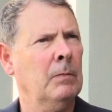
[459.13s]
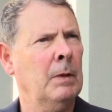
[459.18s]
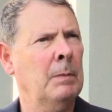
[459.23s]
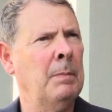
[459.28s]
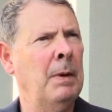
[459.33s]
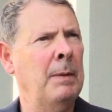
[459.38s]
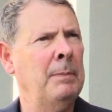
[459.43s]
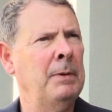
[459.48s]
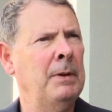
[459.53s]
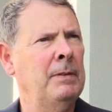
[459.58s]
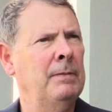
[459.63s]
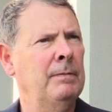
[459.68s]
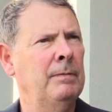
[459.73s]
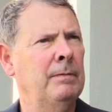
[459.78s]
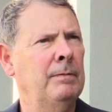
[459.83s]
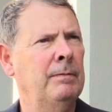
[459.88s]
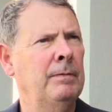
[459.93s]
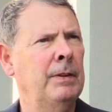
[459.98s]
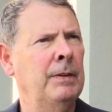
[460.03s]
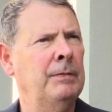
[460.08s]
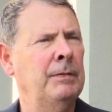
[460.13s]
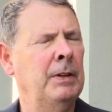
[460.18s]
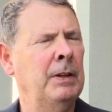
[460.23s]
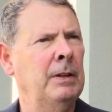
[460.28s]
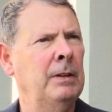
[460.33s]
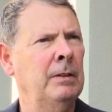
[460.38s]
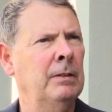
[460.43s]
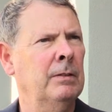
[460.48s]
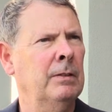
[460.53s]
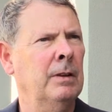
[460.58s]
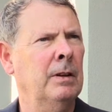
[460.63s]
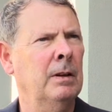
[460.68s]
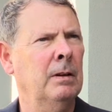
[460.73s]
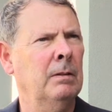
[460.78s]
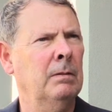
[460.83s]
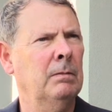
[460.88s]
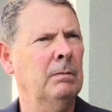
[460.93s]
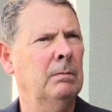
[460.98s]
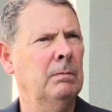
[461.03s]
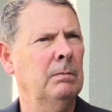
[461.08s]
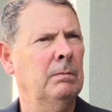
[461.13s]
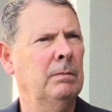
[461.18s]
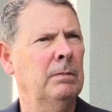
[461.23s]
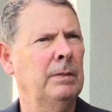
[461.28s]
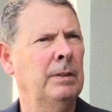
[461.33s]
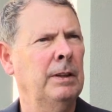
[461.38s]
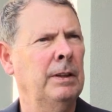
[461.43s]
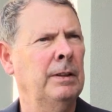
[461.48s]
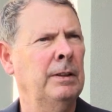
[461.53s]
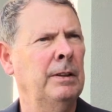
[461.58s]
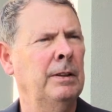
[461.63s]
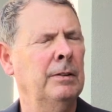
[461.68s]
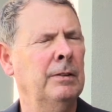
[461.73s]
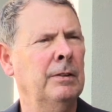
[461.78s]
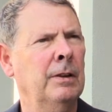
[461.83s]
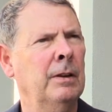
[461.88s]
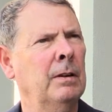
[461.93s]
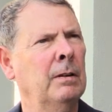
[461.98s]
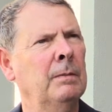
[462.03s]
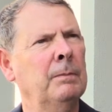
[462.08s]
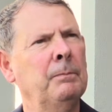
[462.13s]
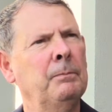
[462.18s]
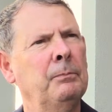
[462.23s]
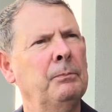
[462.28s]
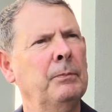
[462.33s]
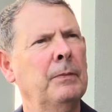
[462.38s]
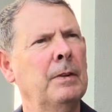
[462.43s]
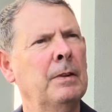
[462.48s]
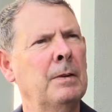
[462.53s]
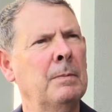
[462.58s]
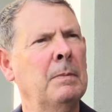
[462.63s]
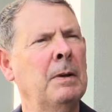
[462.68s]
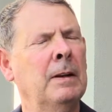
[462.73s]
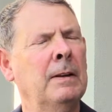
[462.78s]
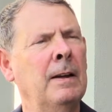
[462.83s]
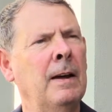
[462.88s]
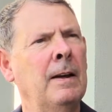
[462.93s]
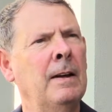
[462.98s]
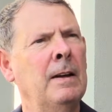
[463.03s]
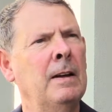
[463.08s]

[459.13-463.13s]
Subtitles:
Maybe 15 years ago, 10 years ago, something like that.